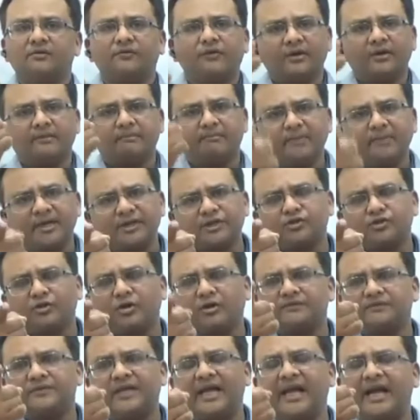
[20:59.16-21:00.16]
for much
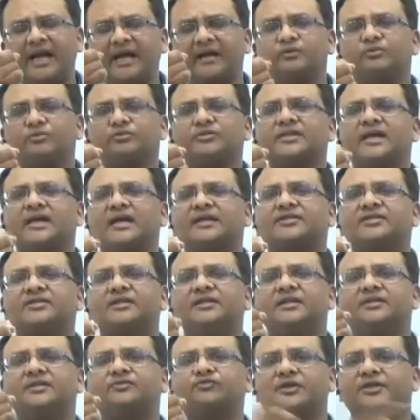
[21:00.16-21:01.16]
of the
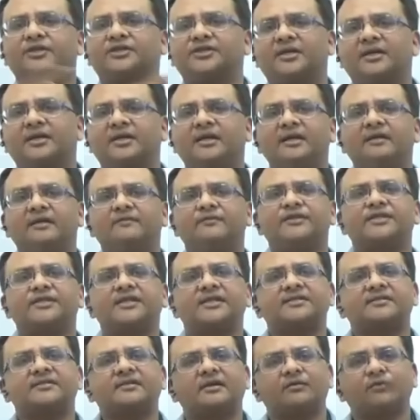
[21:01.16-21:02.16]
Anglo-Saxon literature which
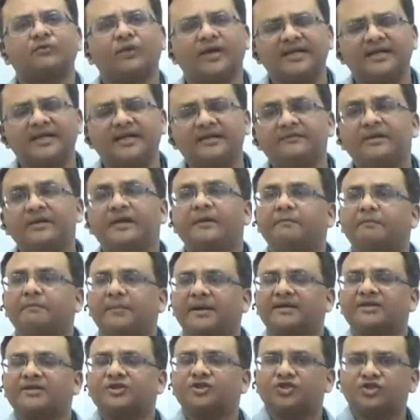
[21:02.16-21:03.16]
has survived,
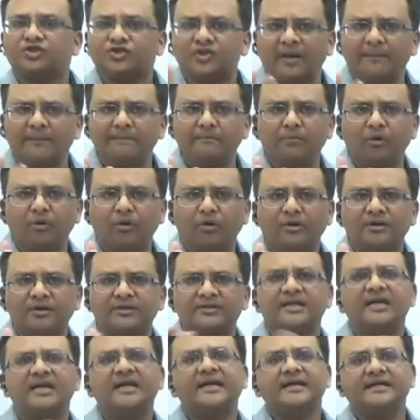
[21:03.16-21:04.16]
but some
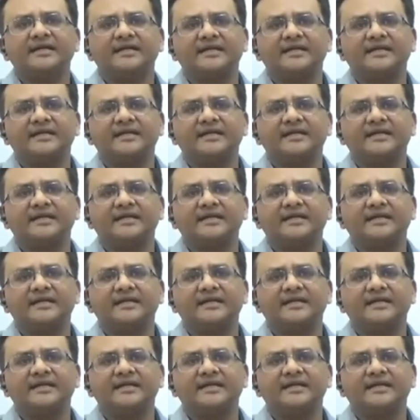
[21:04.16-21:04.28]
monks